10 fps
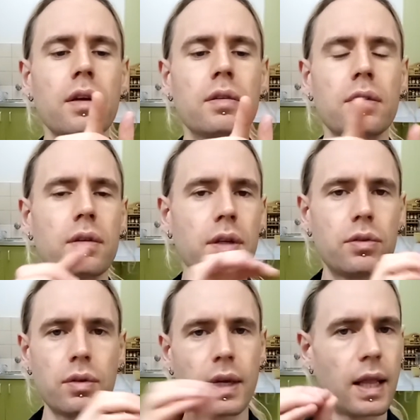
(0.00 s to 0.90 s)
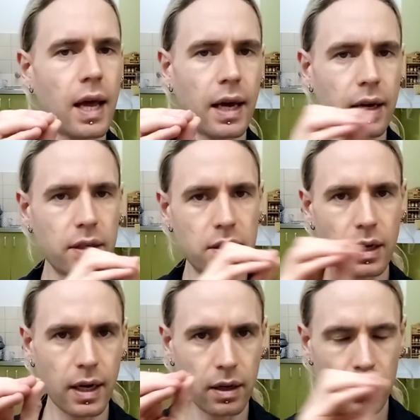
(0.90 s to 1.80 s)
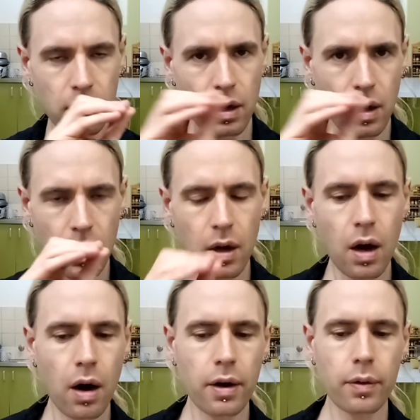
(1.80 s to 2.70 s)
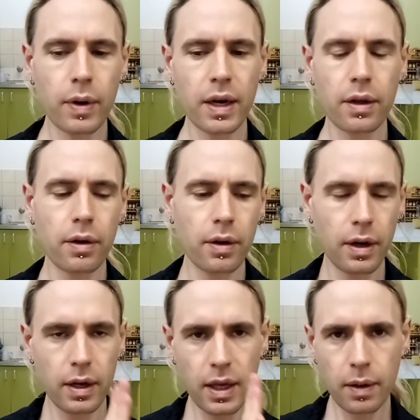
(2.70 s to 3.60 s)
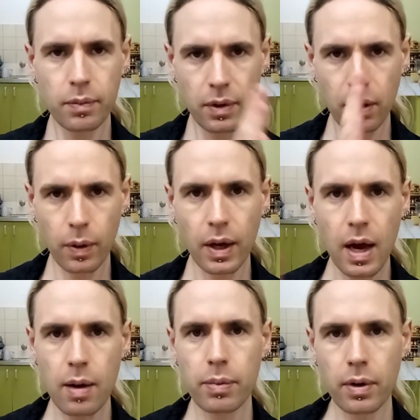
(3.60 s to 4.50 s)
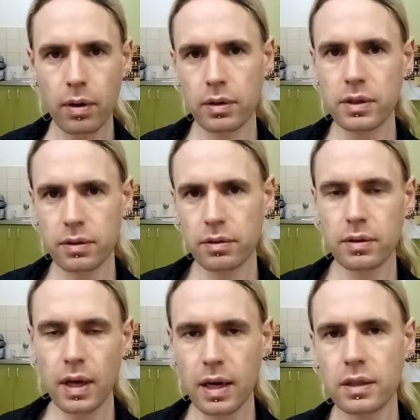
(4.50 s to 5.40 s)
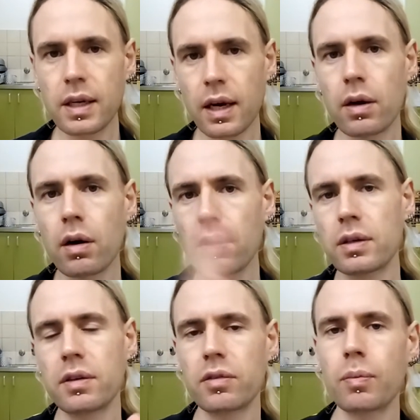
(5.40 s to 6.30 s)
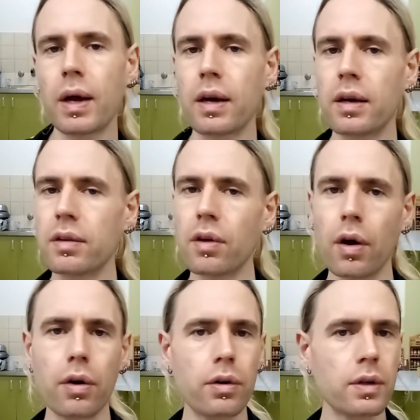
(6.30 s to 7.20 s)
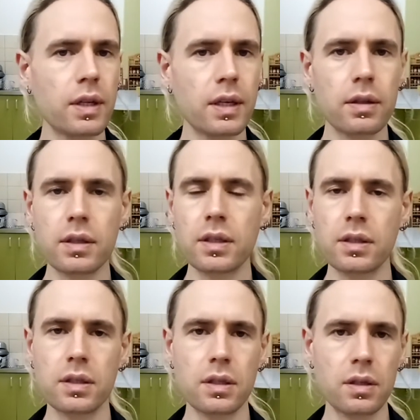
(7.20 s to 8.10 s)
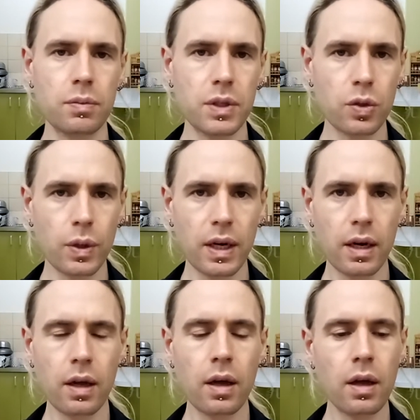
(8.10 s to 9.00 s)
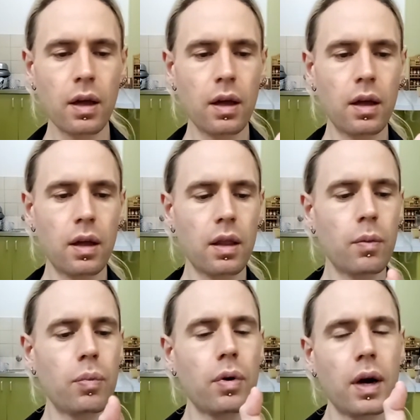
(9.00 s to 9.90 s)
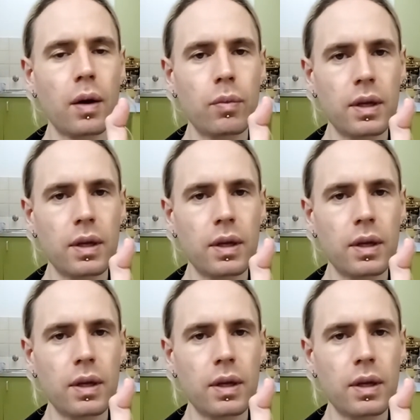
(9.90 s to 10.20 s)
It's literally like a dial on a radio, and it keeps going up octaves and down octaves, but it is only the distance between the primary